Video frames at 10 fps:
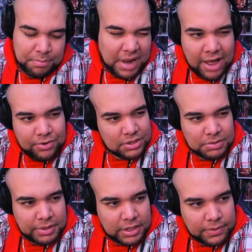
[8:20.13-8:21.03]

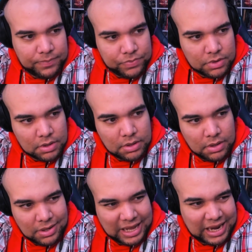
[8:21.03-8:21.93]
bothers me.
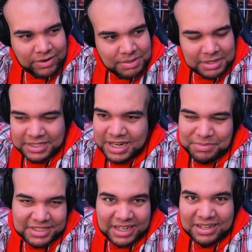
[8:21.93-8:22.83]
Like every time I see it,
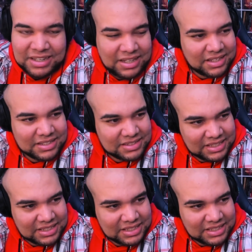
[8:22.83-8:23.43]
I'm just like, ugh.